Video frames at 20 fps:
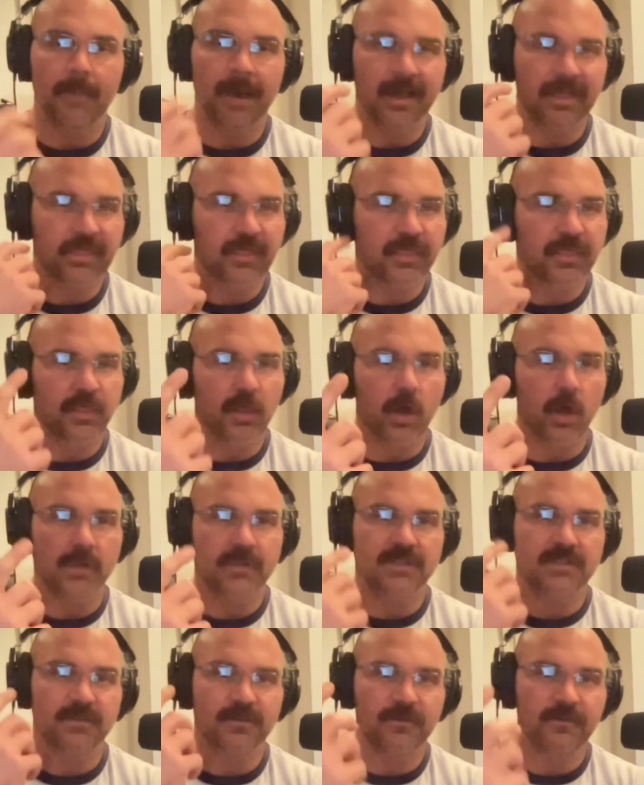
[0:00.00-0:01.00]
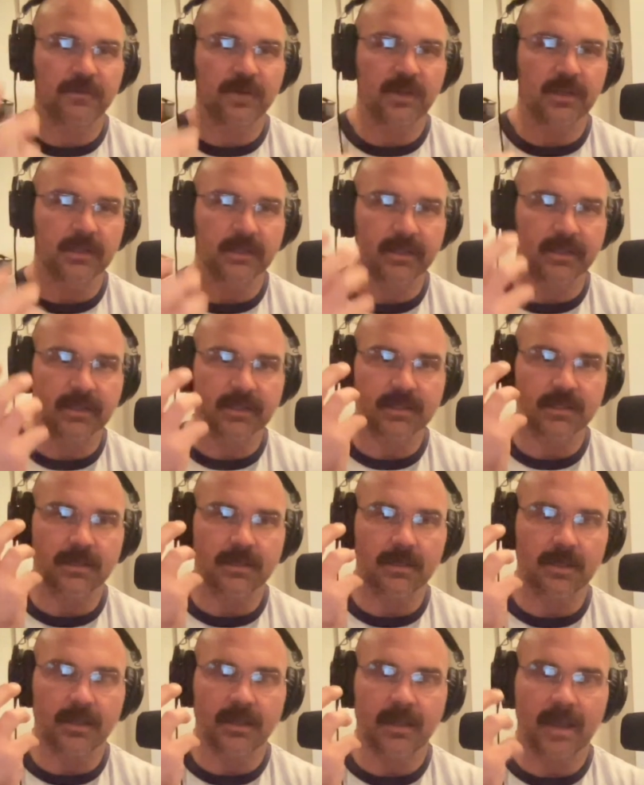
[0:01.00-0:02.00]
my thoughts and feelings
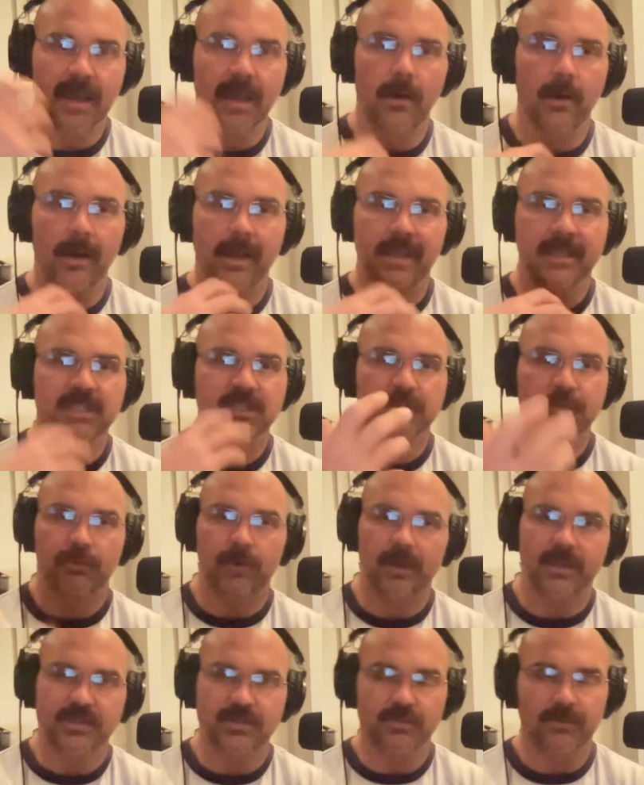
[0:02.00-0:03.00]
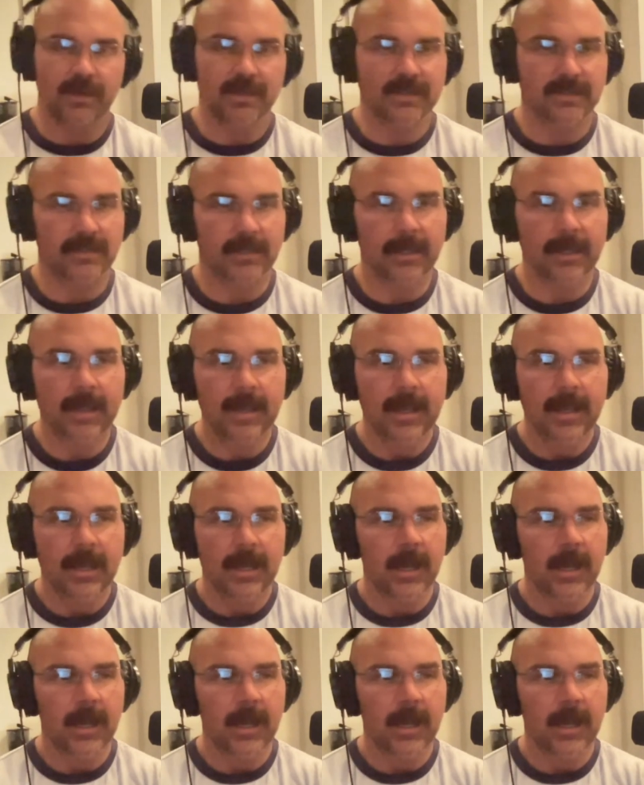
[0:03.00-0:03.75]
and how I expressed wrestling.